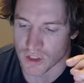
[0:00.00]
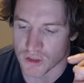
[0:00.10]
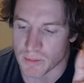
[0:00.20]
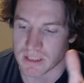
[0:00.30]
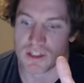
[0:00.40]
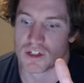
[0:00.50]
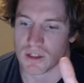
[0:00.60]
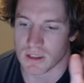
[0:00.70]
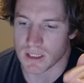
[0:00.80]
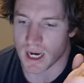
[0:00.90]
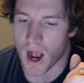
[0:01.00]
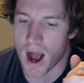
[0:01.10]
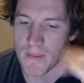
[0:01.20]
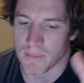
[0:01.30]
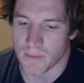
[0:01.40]
position. It's like,
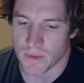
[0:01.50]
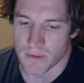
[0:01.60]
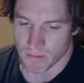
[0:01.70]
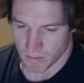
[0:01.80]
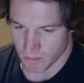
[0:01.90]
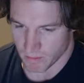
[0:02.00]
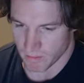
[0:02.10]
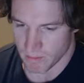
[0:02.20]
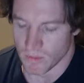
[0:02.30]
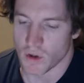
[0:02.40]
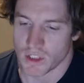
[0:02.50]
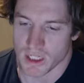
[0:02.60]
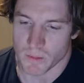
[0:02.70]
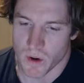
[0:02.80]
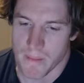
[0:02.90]
I'm not
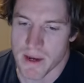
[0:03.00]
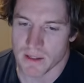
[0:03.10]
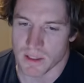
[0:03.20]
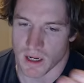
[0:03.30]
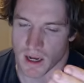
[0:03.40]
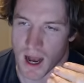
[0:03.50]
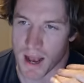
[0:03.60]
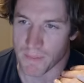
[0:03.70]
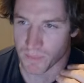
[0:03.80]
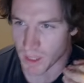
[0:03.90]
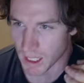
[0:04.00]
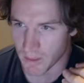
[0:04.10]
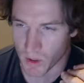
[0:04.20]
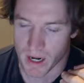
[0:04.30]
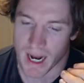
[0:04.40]
just Prime Minister, I'm the
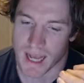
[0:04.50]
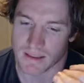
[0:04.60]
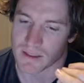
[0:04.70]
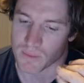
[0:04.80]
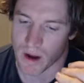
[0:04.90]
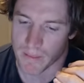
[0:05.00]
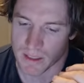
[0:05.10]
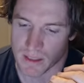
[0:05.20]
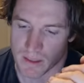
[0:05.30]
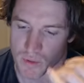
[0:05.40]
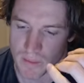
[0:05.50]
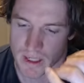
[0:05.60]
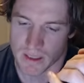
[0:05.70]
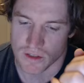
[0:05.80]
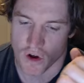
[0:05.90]
Liberator as the Prime Minister, and the Prime
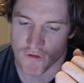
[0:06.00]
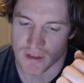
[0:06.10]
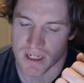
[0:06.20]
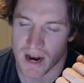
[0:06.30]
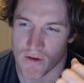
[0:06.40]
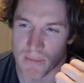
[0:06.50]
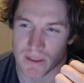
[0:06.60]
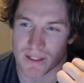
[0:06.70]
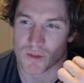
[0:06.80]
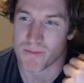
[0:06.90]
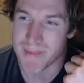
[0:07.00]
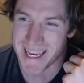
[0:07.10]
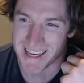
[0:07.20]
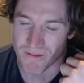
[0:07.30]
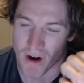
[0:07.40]
Minister's office now represents
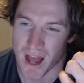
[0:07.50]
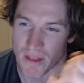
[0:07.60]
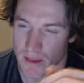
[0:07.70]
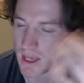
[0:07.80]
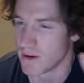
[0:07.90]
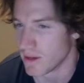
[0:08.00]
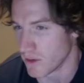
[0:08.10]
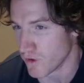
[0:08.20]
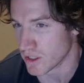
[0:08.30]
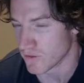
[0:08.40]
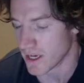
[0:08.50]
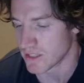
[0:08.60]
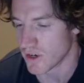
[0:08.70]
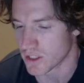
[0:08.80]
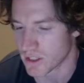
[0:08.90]
me rather than the vice
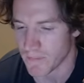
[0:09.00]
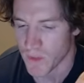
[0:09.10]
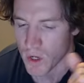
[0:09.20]
versa.